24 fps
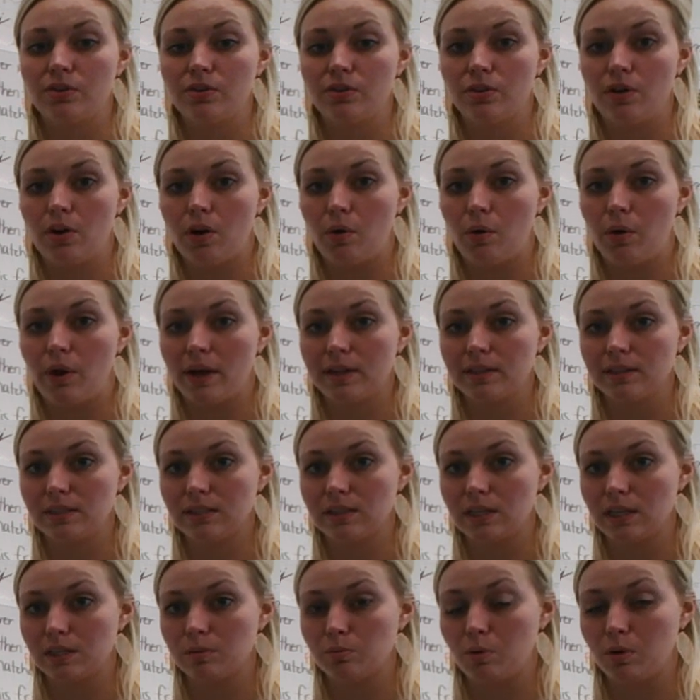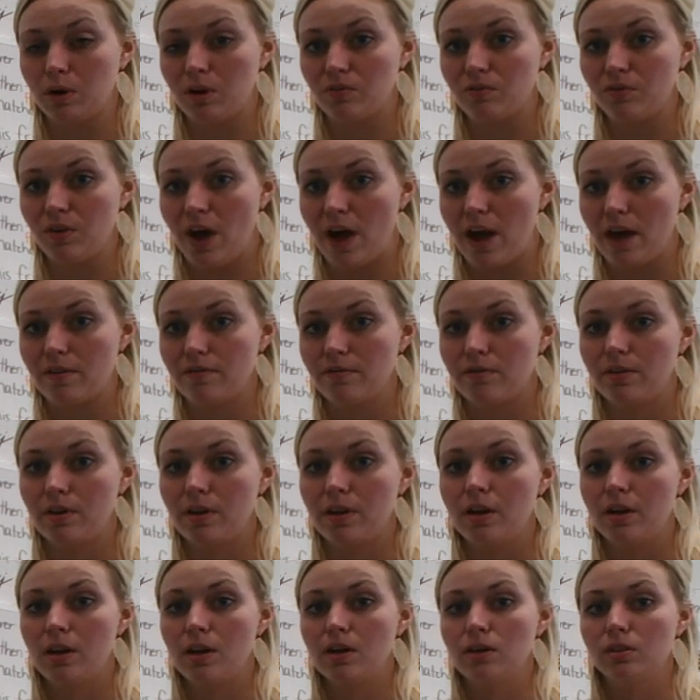your own on 6.5.
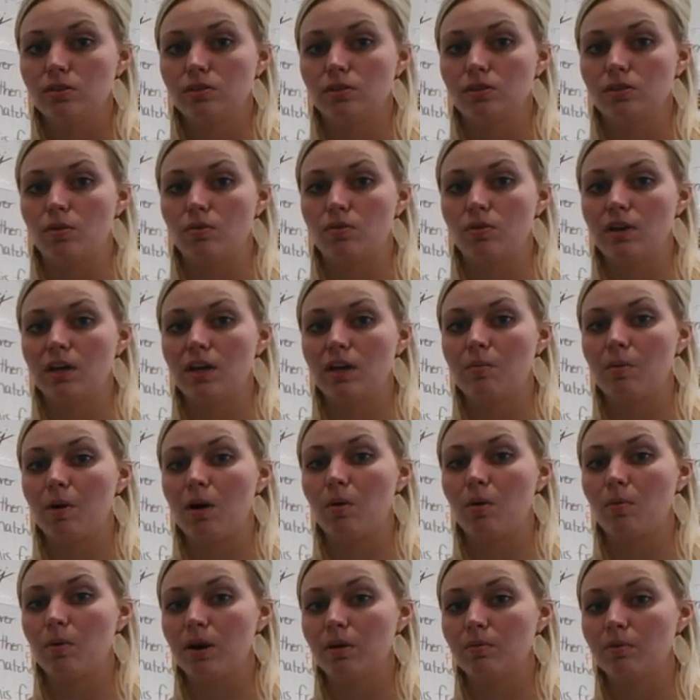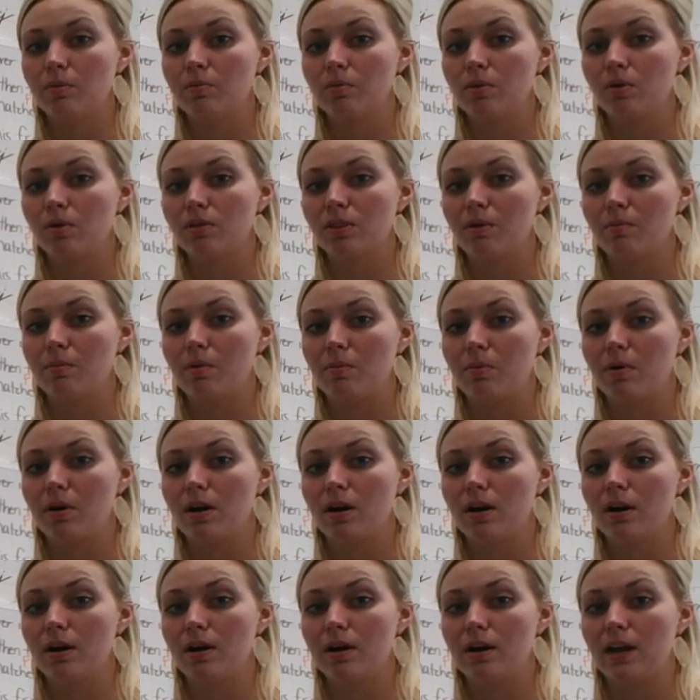So think about where we broke them
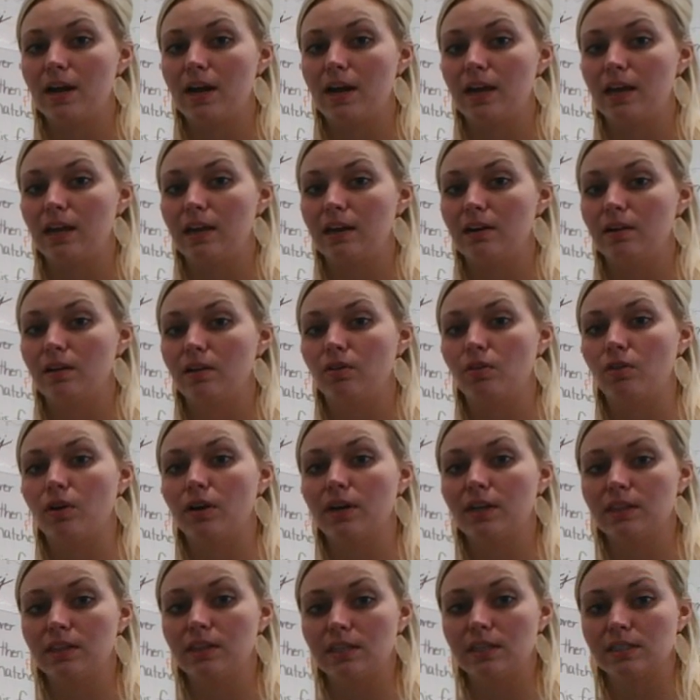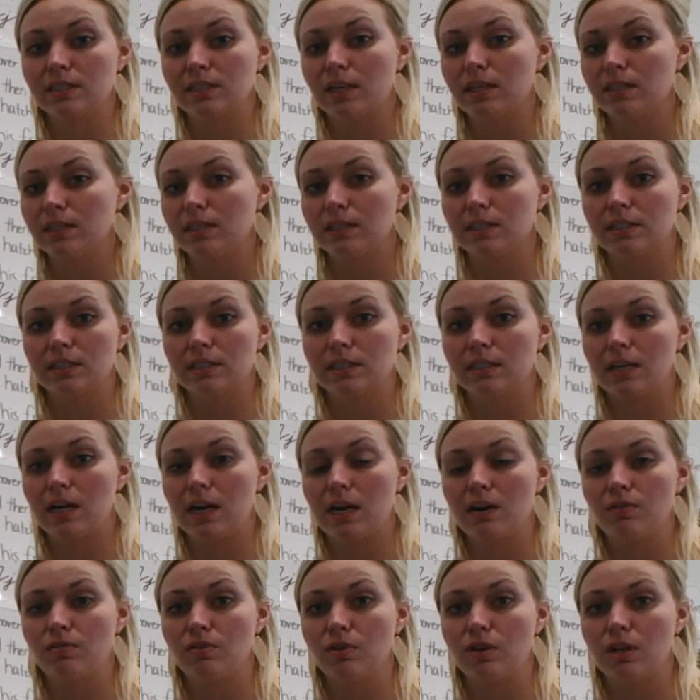apart and look at these sentences
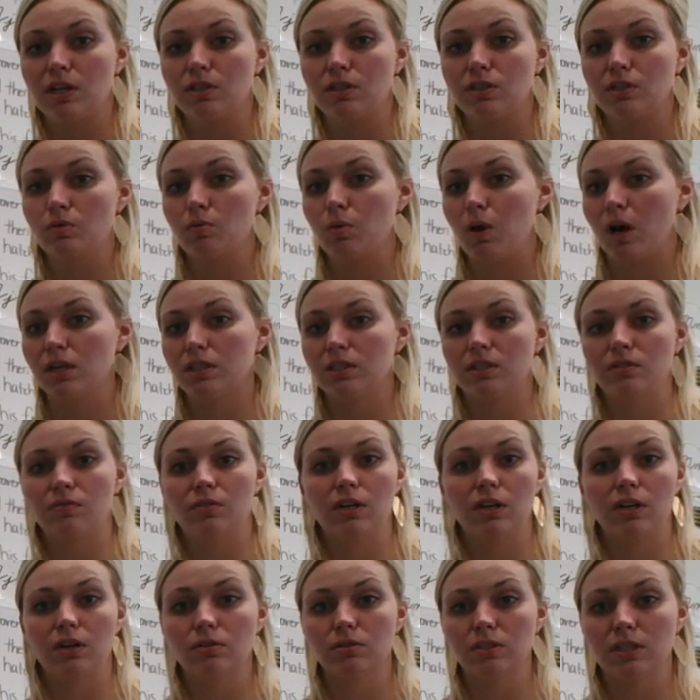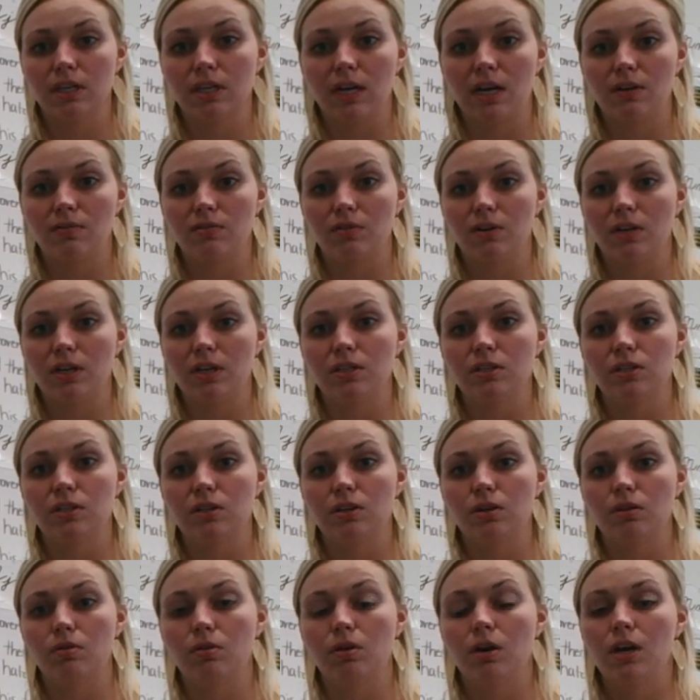again if you need to, watch the videos again if you need
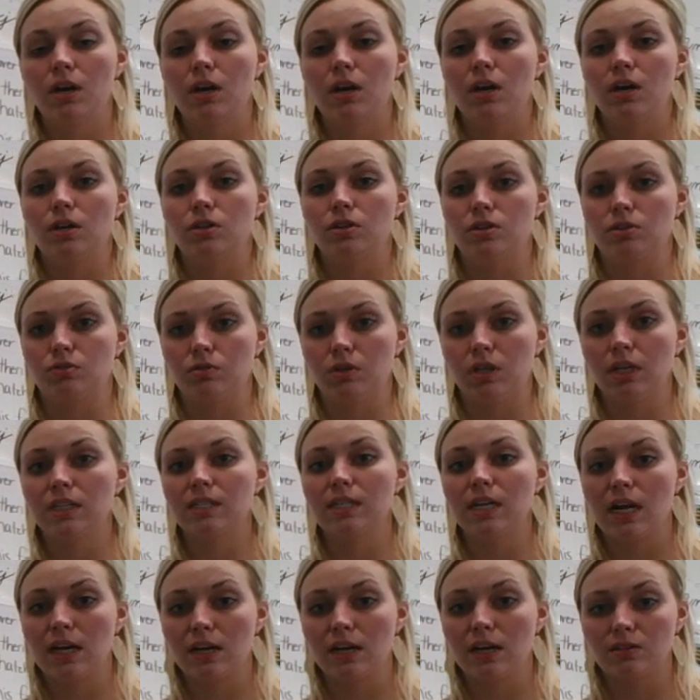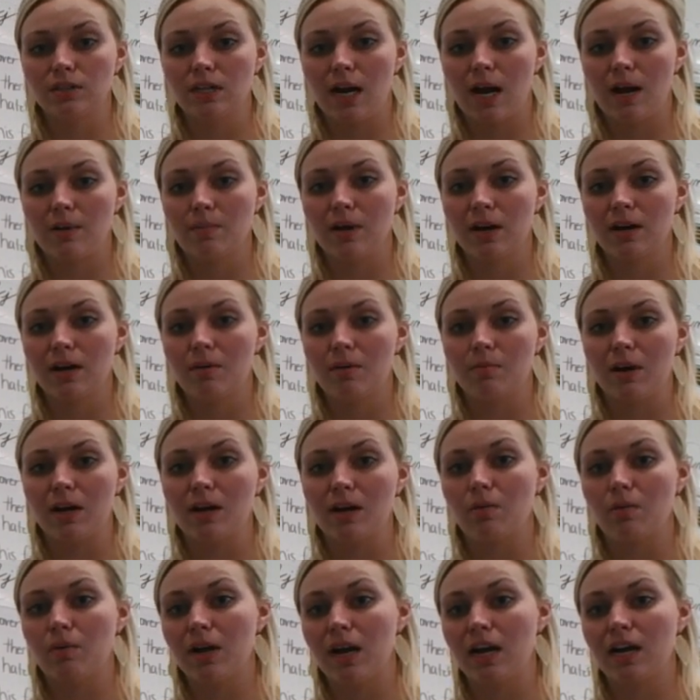to. Just really take your time on them. I
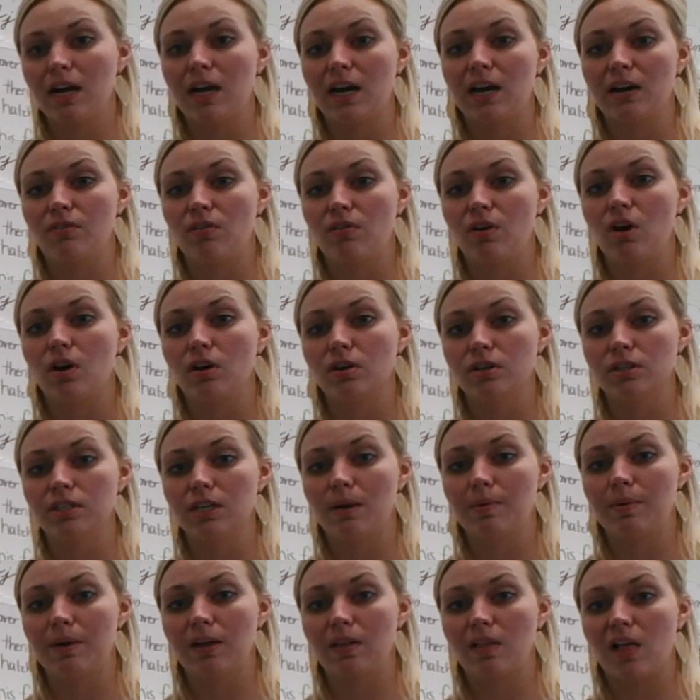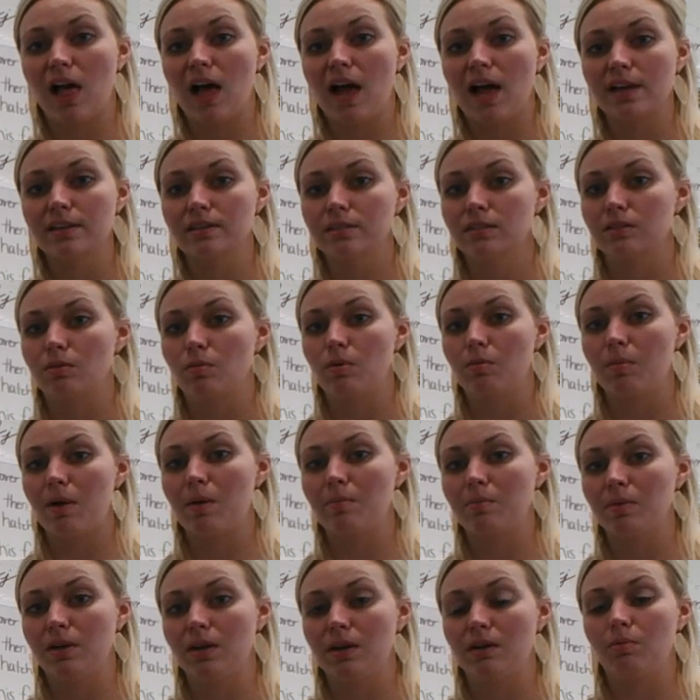know we had kind of a harder time in class, so
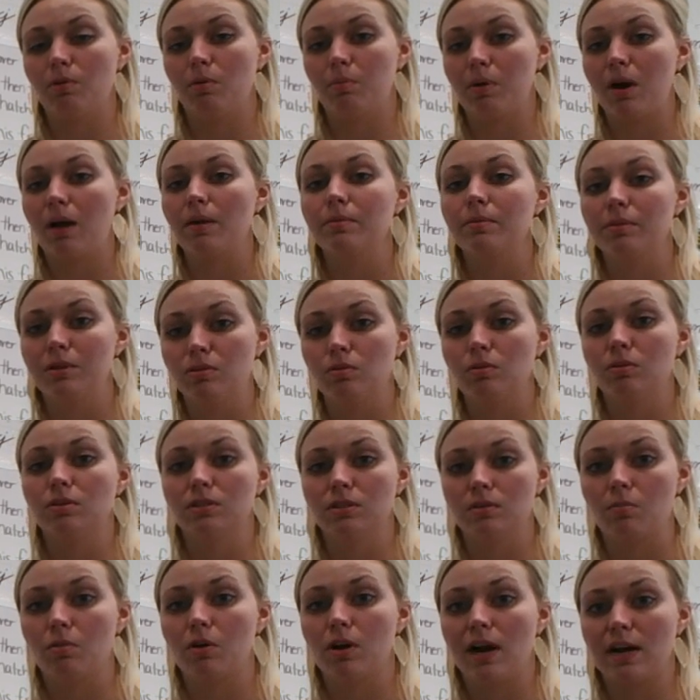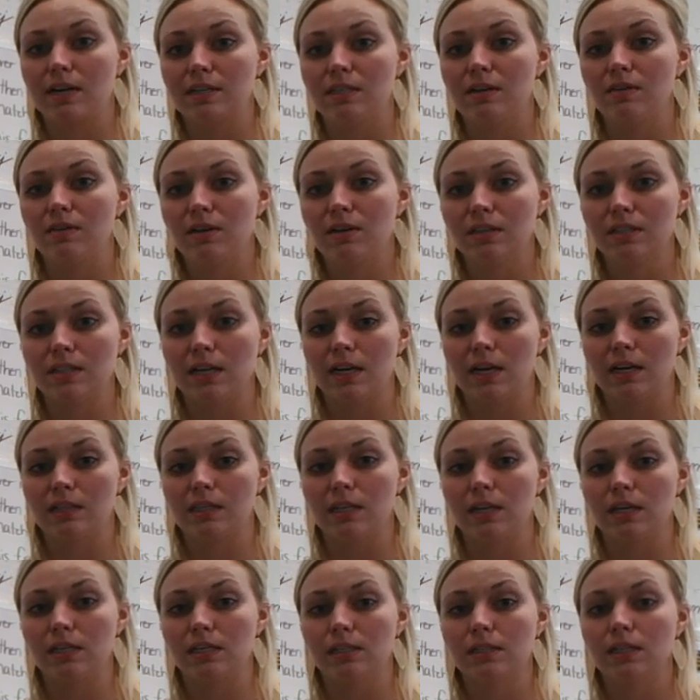we'll probably be doing some more activities like
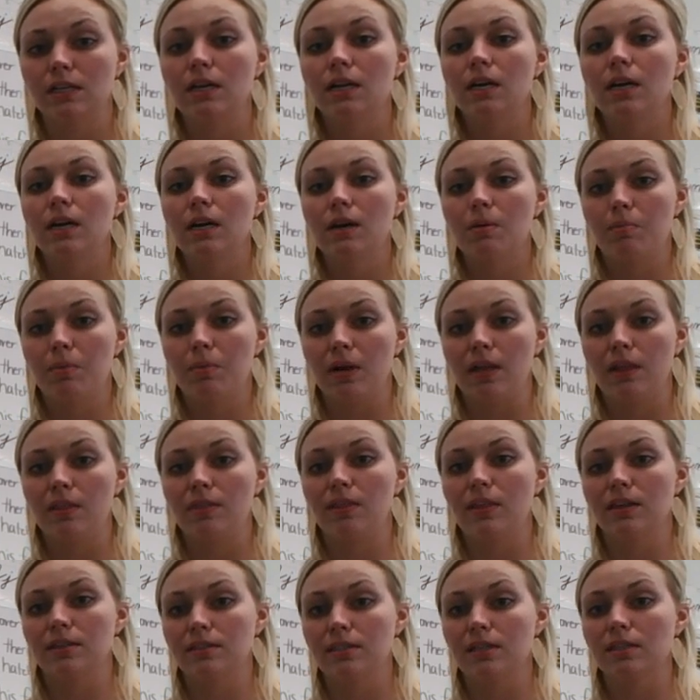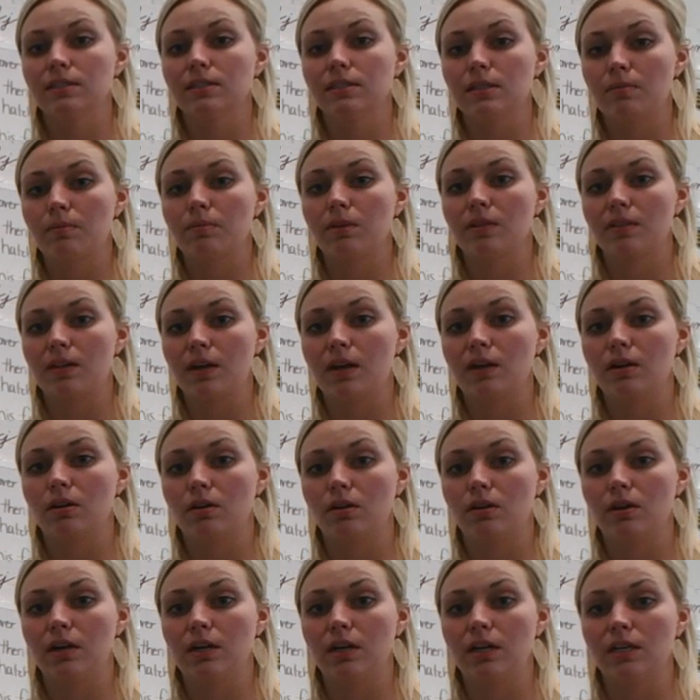this, but this is something that you're
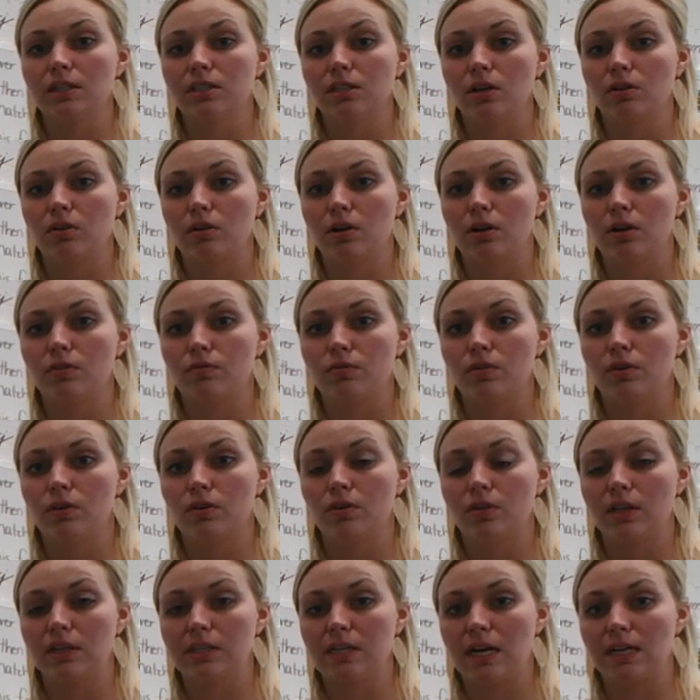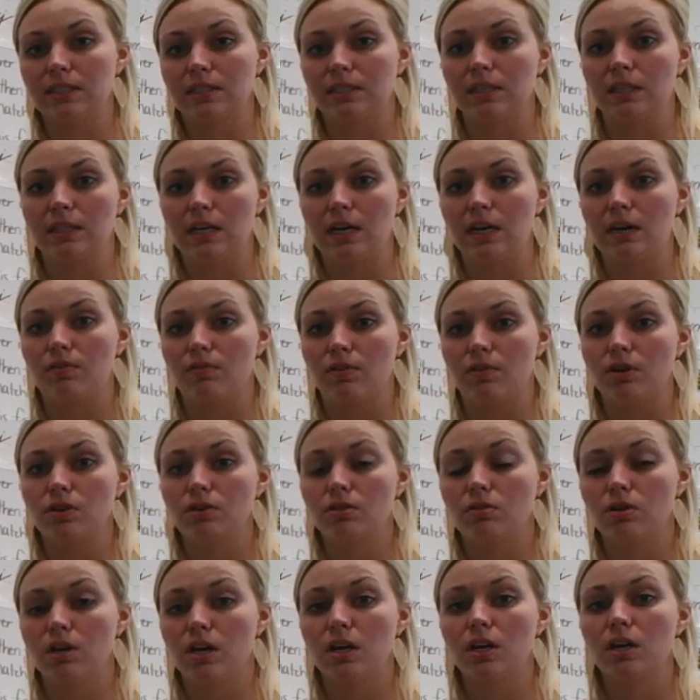going to need to learn for the test at the end of our
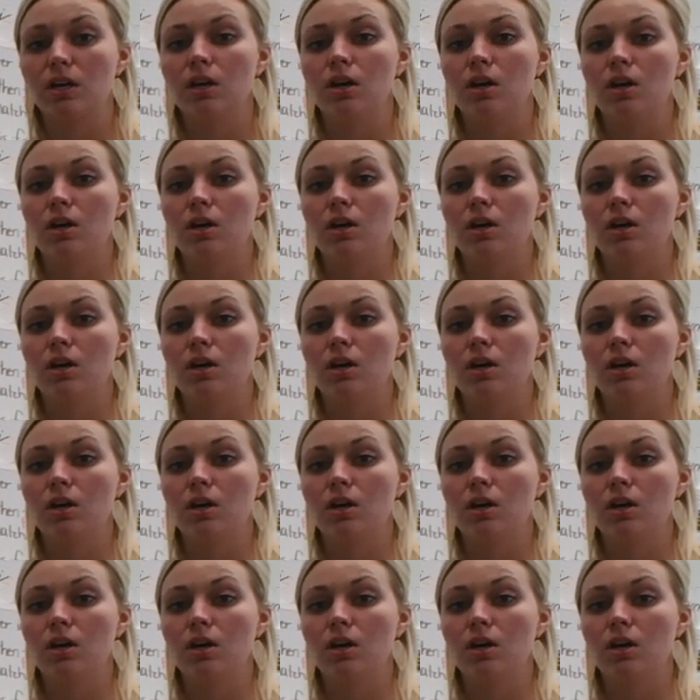unit.